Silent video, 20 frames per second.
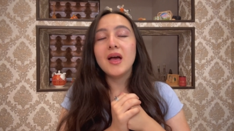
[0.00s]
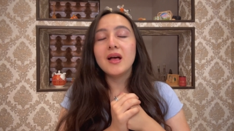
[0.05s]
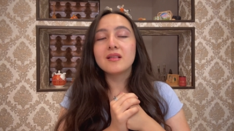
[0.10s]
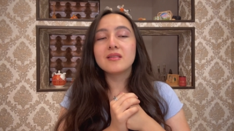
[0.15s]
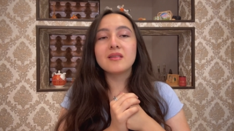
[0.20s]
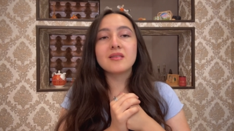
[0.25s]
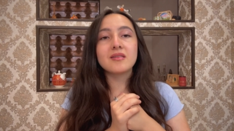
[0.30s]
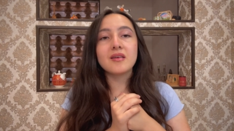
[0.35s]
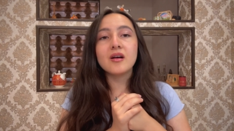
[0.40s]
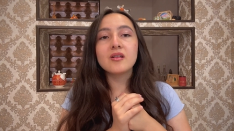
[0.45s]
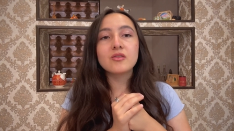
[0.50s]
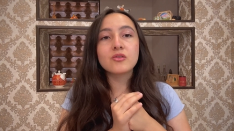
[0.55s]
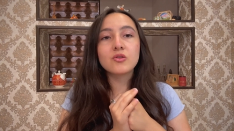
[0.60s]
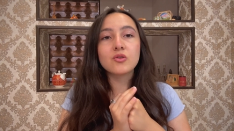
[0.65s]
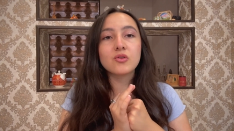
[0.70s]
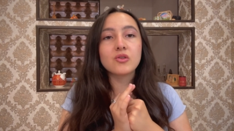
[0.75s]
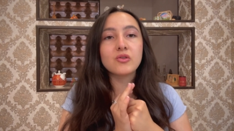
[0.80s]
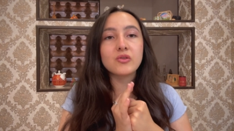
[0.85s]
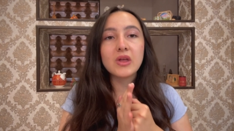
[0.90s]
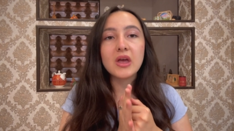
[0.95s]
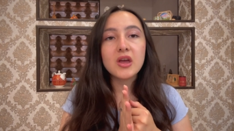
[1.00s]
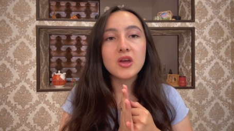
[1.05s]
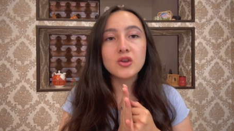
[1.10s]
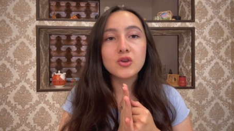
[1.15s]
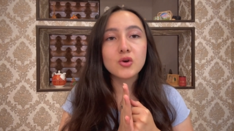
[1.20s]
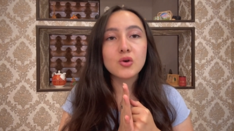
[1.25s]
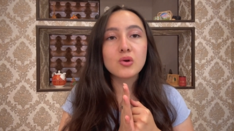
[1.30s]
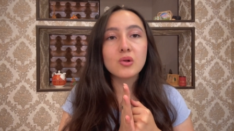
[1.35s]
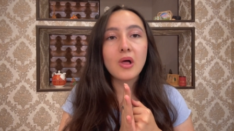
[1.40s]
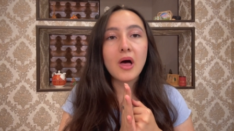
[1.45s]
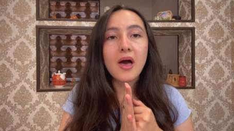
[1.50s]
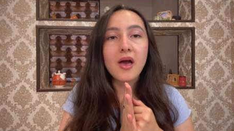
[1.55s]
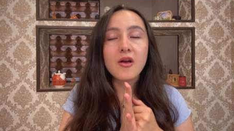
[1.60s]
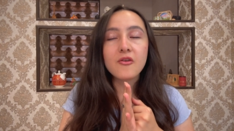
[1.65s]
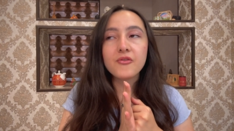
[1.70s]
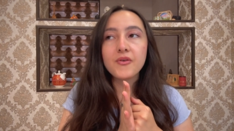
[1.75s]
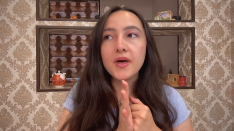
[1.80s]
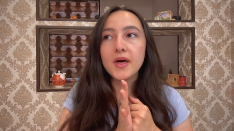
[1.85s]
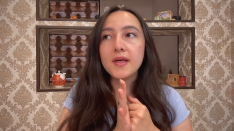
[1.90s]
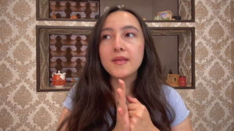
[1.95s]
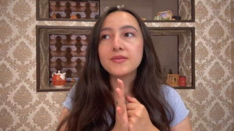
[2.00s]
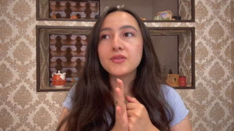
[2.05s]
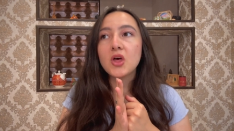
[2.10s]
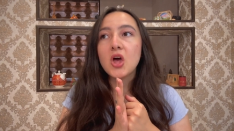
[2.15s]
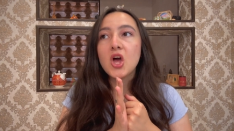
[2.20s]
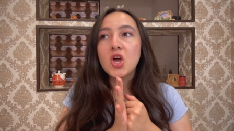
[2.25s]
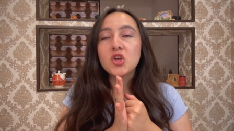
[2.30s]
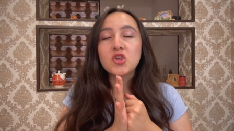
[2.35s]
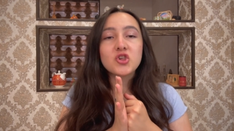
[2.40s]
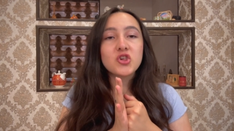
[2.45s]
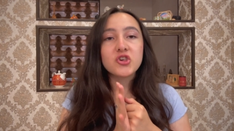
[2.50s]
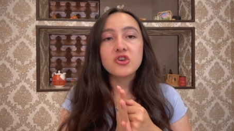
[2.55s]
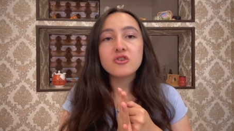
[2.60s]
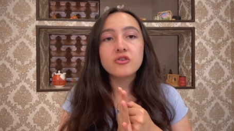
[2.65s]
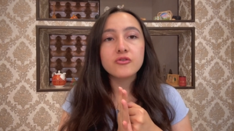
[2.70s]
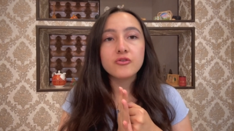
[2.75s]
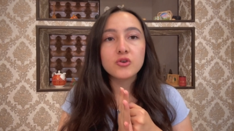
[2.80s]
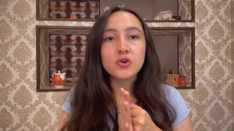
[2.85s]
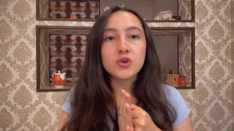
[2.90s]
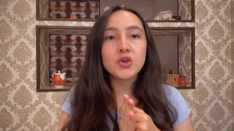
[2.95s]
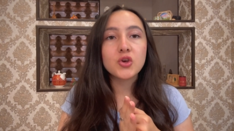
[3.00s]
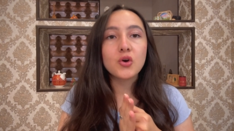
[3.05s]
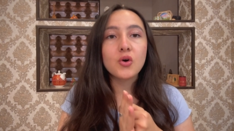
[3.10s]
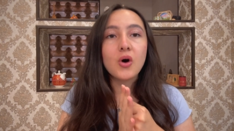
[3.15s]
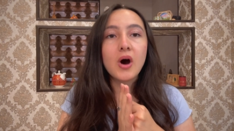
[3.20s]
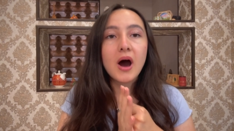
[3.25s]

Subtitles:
decides to stay in your life and cheer for you,